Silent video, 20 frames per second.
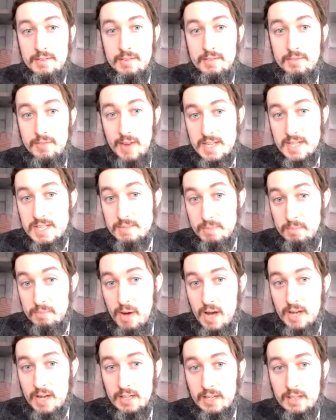flexible
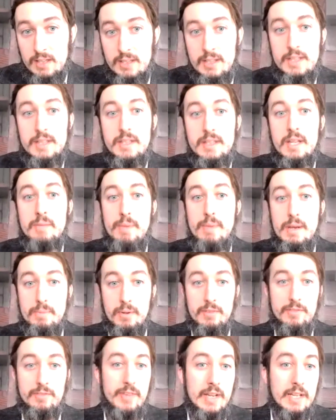model, that
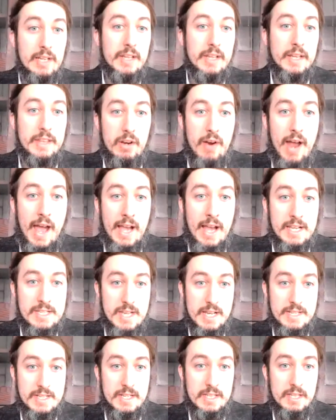people feel that they're
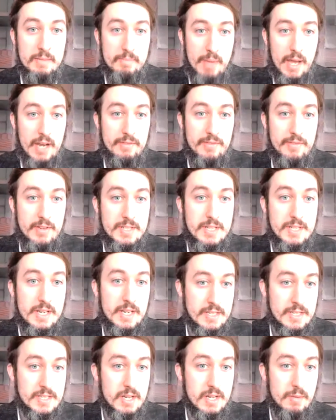accessing the benefit
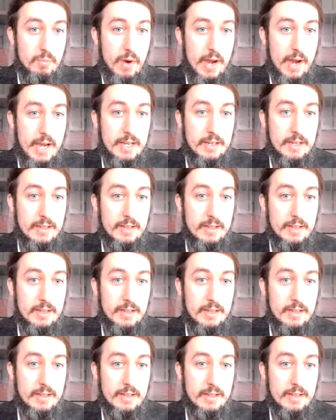in some way.